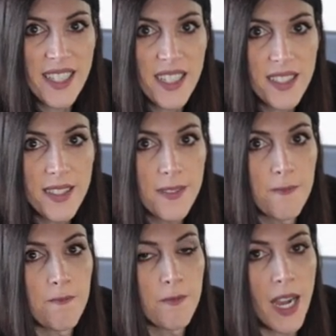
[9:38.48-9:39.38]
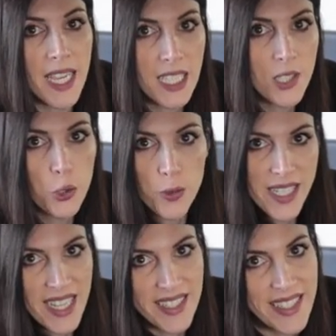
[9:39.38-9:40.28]
this, I need to
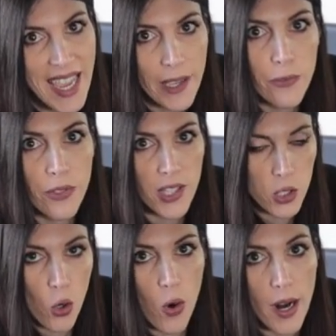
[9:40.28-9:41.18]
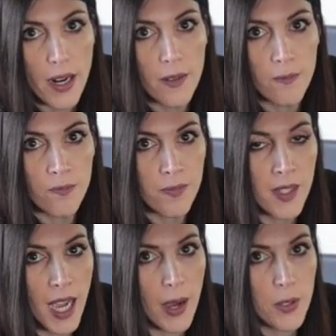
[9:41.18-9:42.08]
de-safe the door.
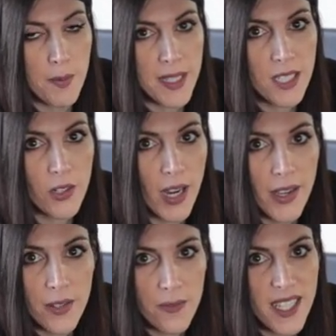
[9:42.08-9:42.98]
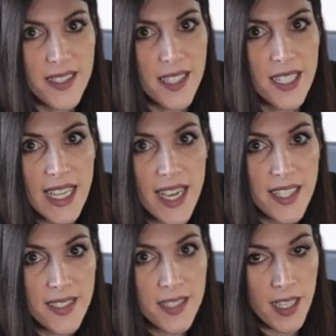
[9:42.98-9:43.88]
I was messing around in
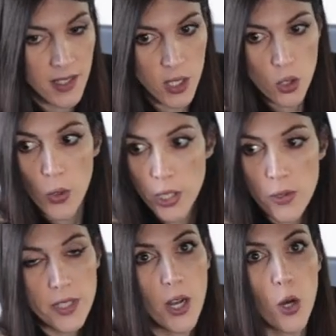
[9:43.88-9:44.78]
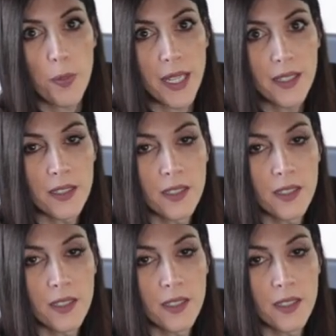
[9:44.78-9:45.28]
VCDS. This door used to open.